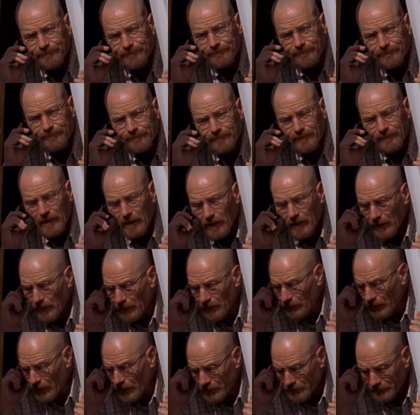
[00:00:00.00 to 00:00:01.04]
My name is
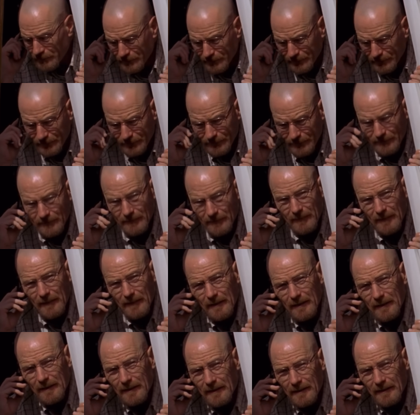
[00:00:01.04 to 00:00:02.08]
Merge, and when it comes to the
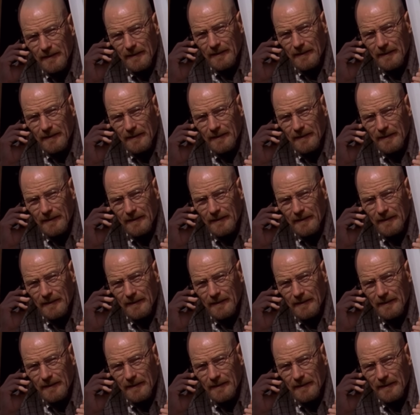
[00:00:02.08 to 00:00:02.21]
Breaking Bad